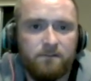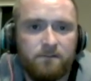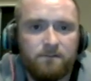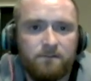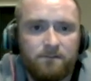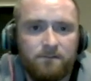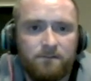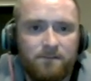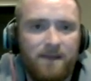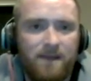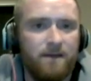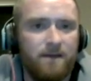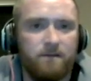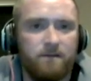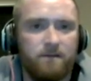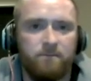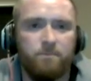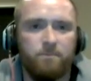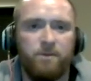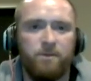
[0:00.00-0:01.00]
Yeah,
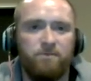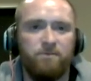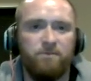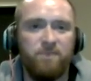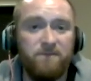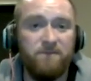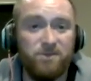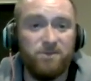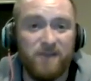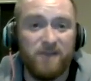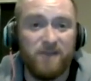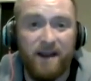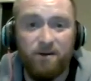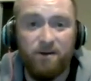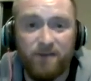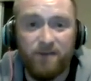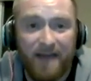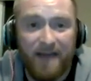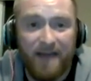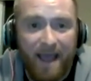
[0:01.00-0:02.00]
but Rivers
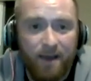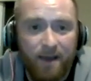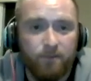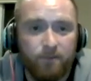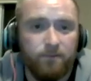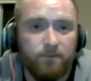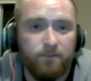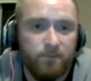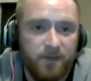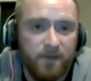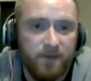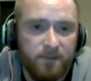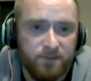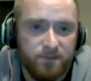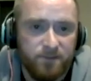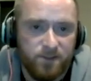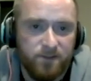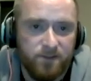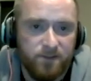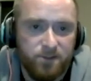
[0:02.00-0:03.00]
aired it out when he was
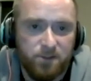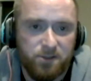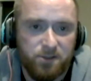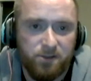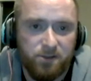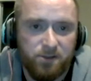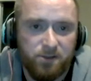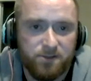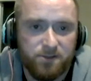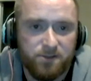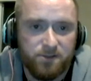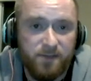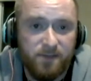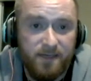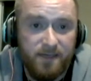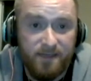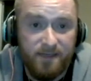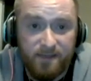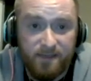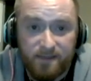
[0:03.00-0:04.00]
on the Chargers.
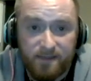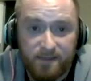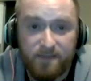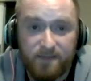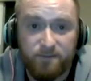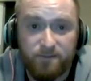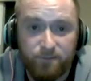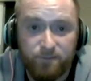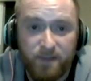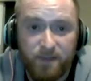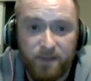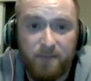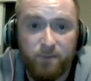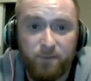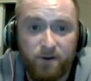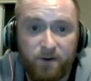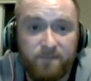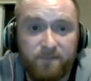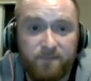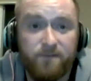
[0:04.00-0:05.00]
He did. He threw that
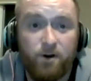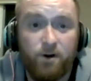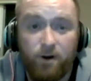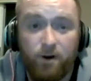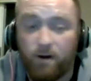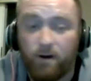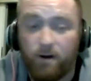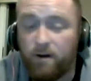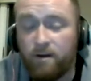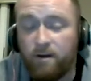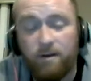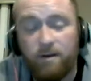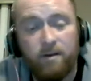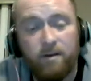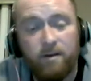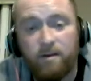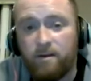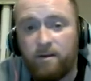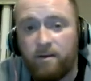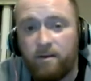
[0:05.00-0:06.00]
ball far.
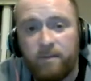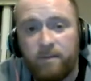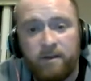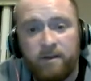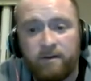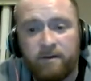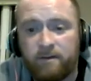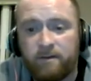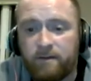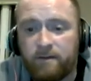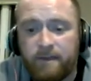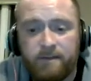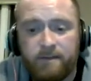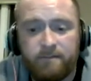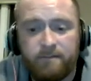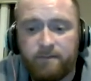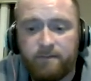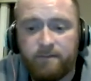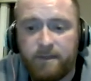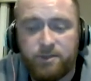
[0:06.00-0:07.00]
Yeah. I mean, he
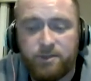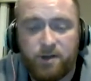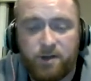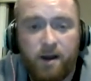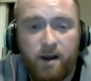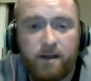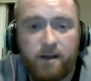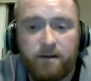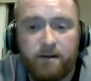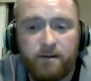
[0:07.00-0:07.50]
tried.